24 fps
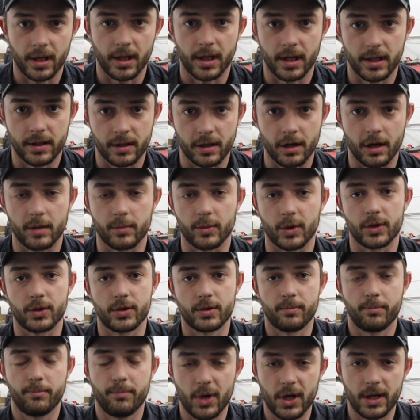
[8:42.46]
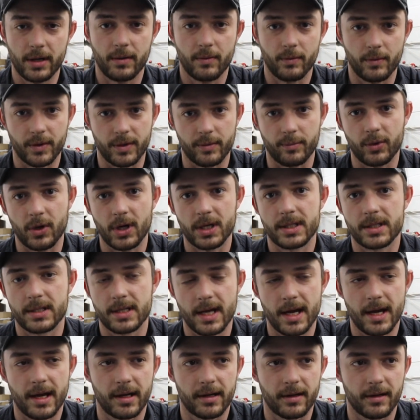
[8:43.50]
in the garbage. But with a price
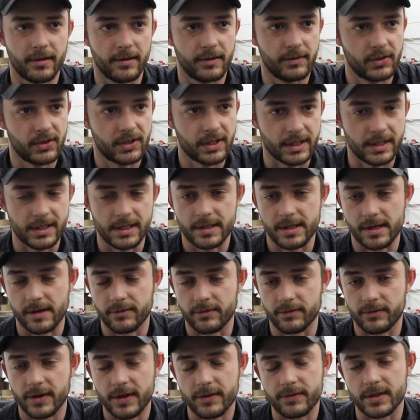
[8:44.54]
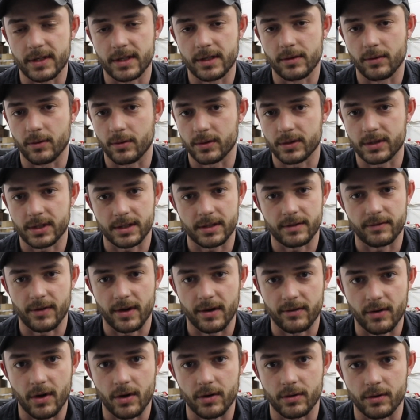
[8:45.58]
tag of 6,750 dollars or
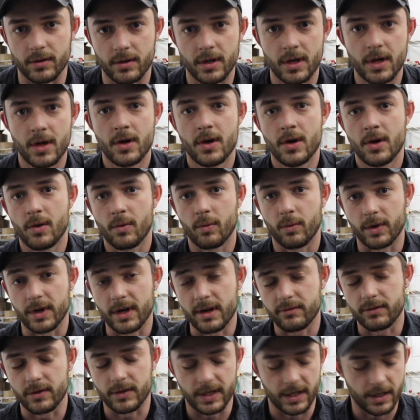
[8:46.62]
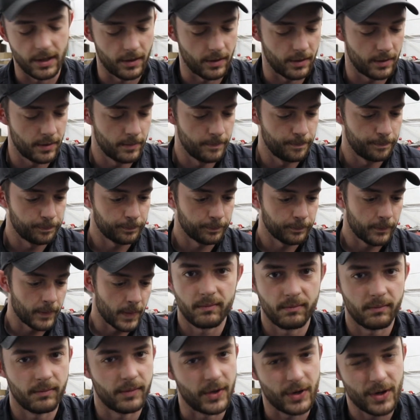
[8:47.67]
$6,500, whatever they are,
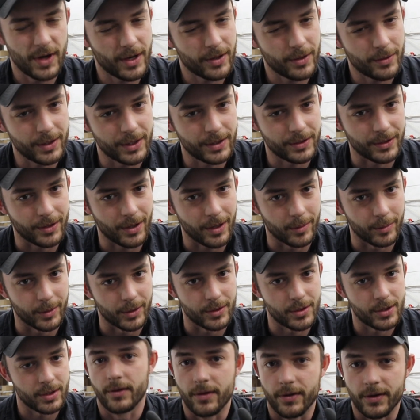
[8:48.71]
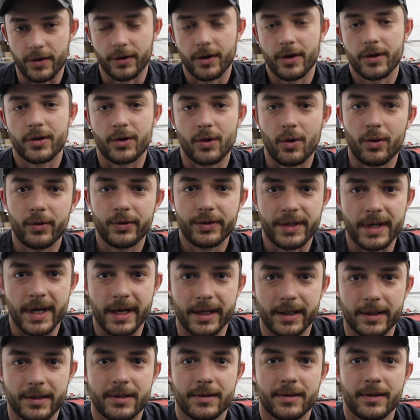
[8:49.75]
they're not going in the garbage. There are gold
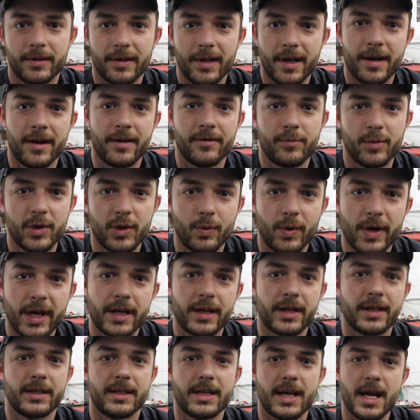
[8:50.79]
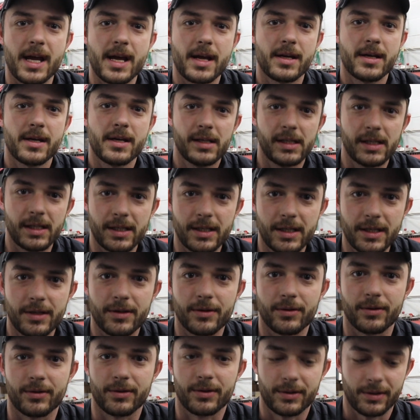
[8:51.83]
techs that have been waiting 10
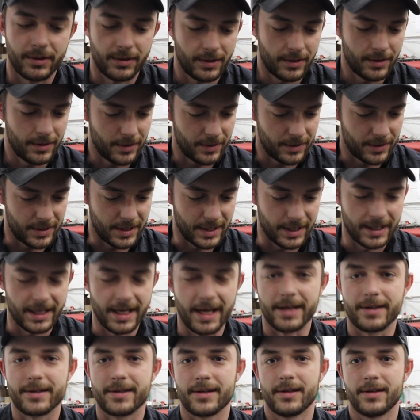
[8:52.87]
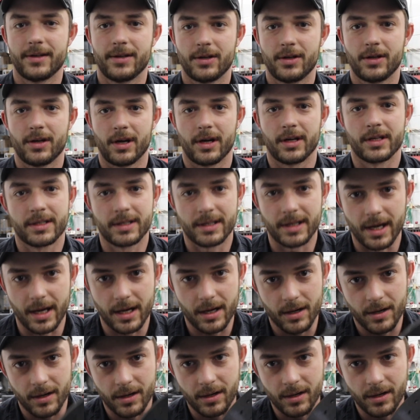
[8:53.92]
years to get a set